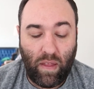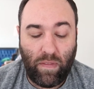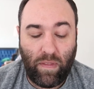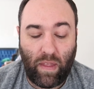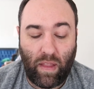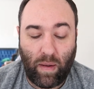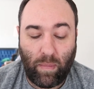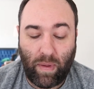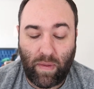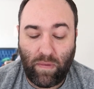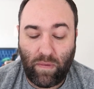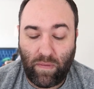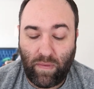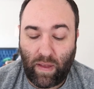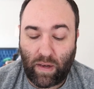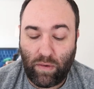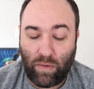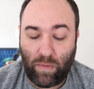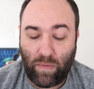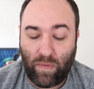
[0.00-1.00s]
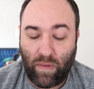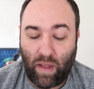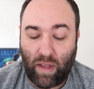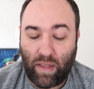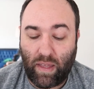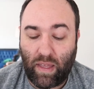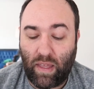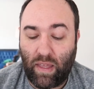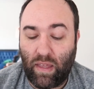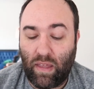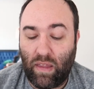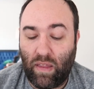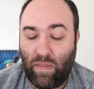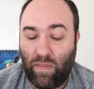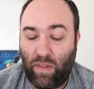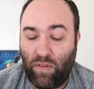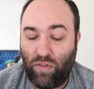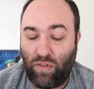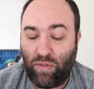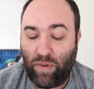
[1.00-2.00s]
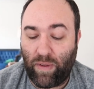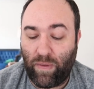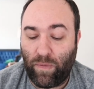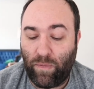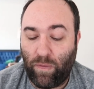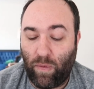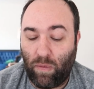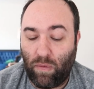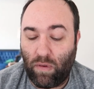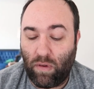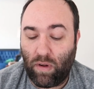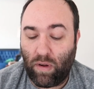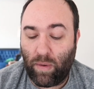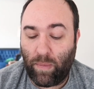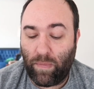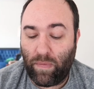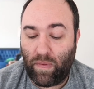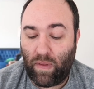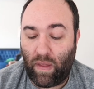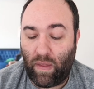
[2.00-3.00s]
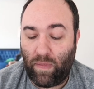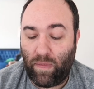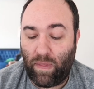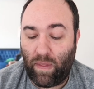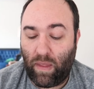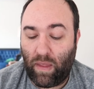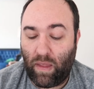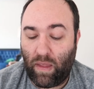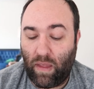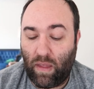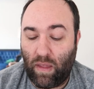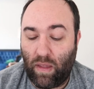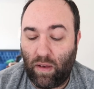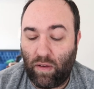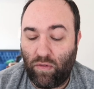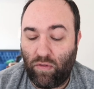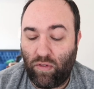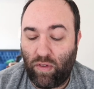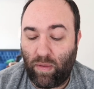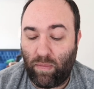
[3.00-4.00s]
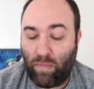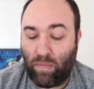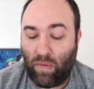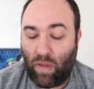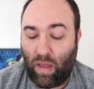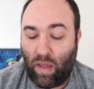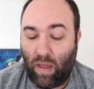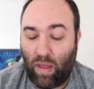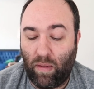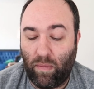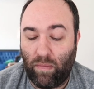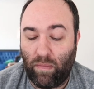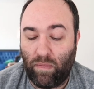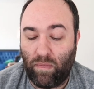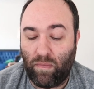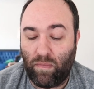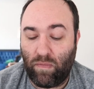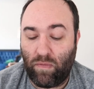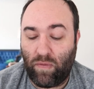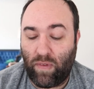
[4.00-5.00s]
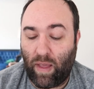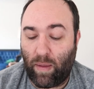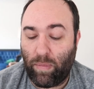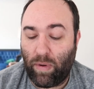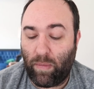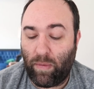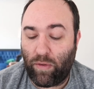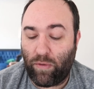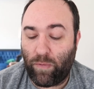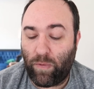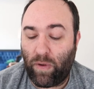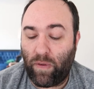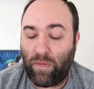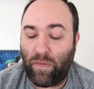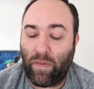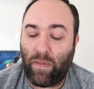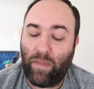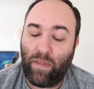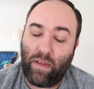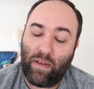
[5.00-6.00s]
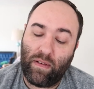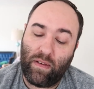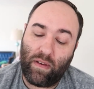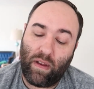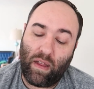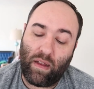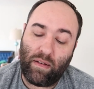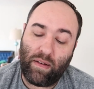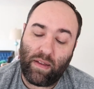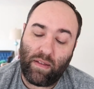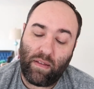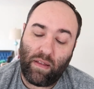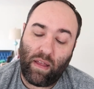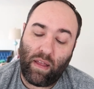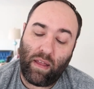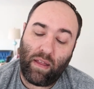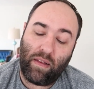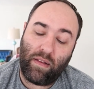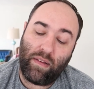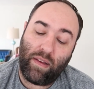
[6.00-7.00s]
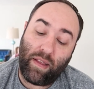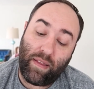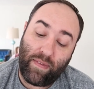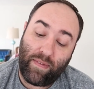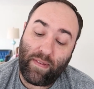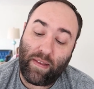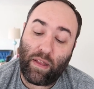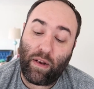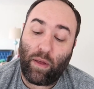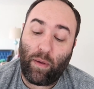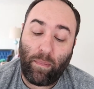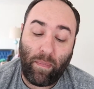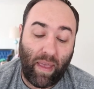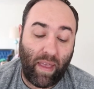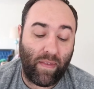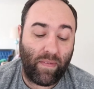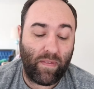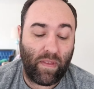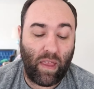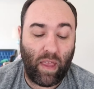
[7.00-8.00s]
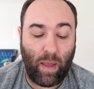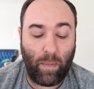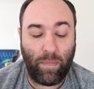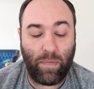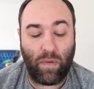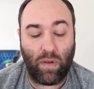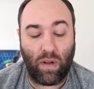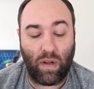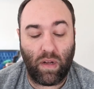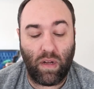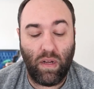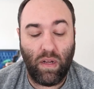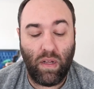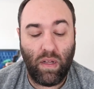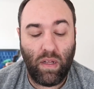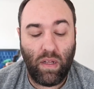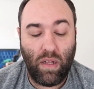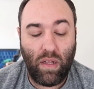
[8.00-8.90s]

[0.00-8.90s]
Then the monster is after Usagi, and then she transforms, and then she uh, got pretty much frozen. Then uh, t- uh, Tuxedo Mask helps her.